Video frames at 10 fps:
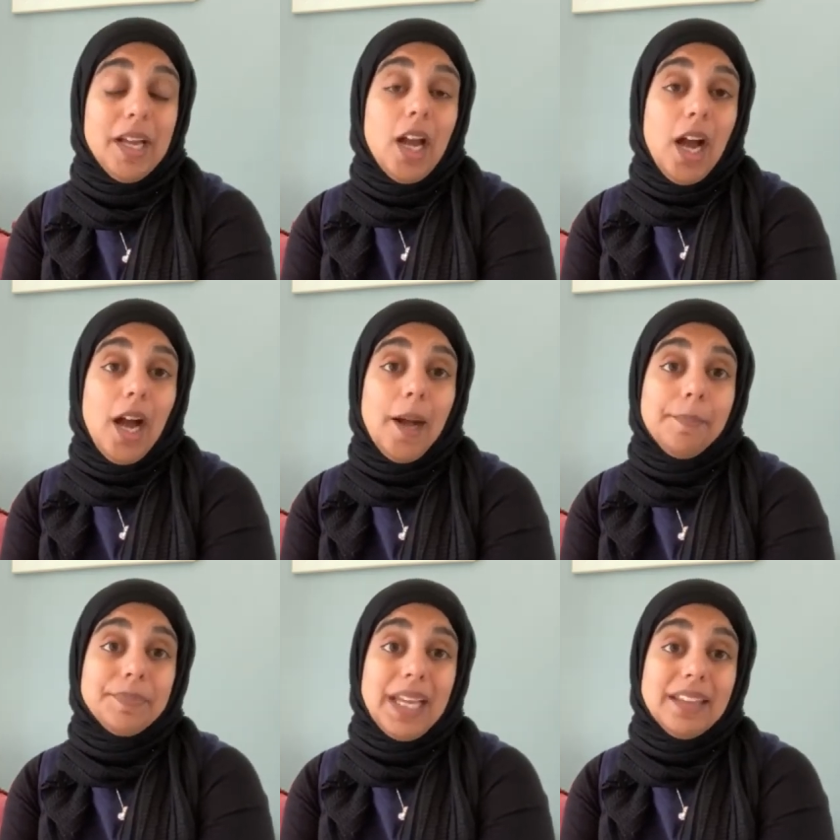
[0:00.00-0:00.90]

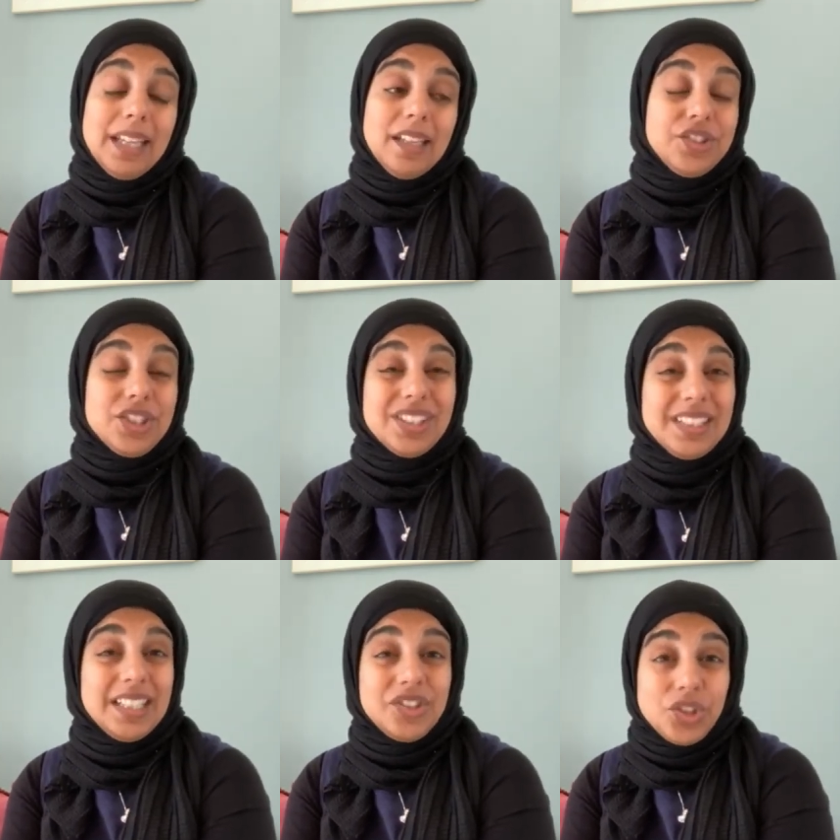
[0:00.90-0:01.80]
and that
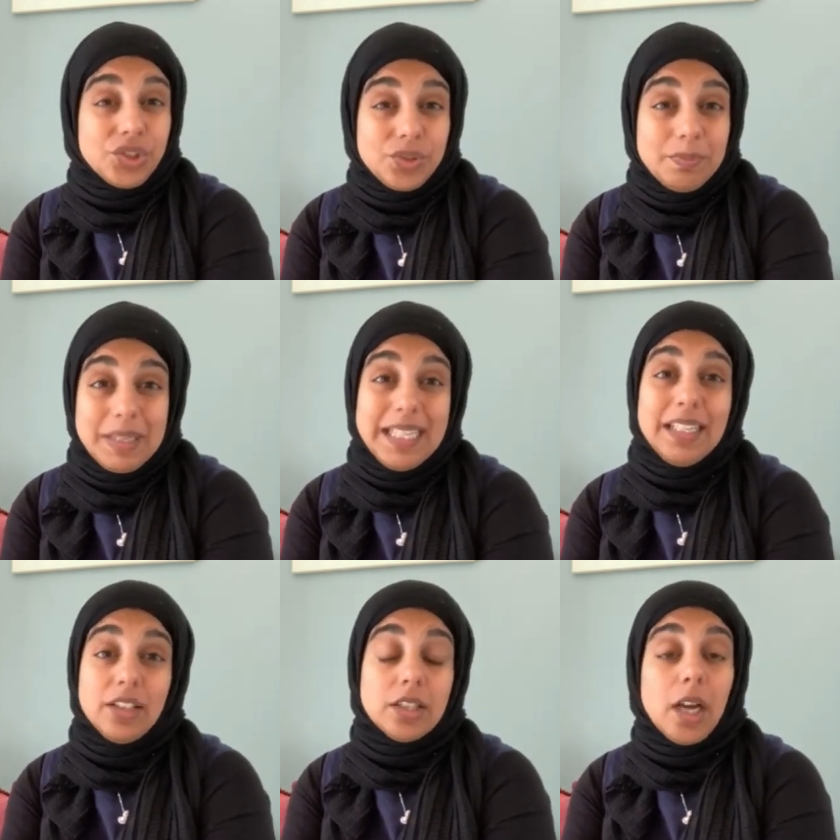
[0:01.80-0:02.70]
doesn't just mean
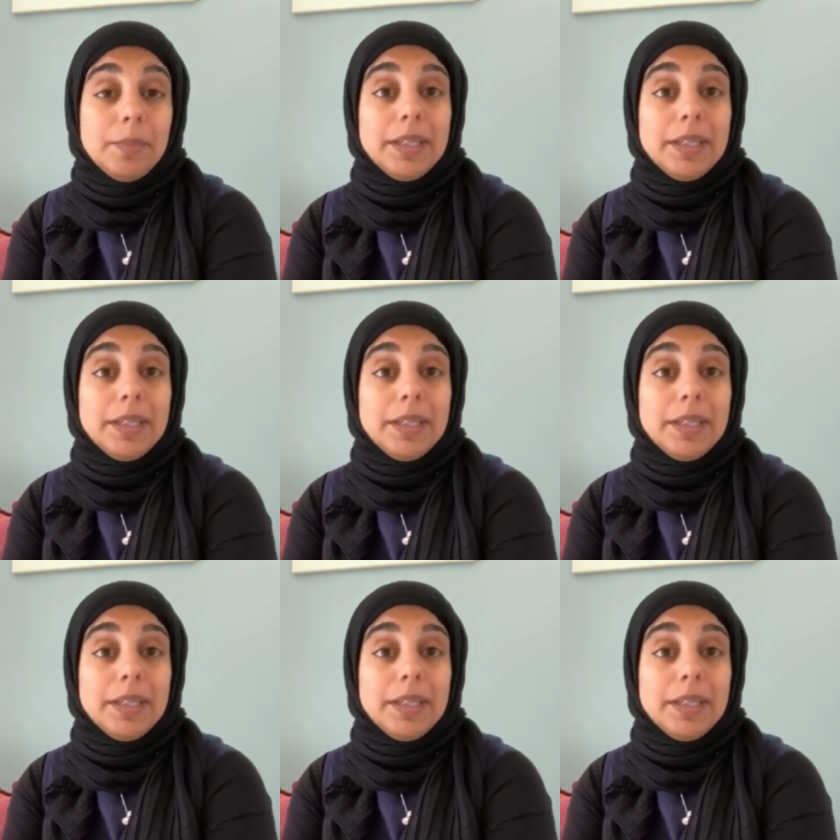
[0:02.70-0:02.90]
the tummy,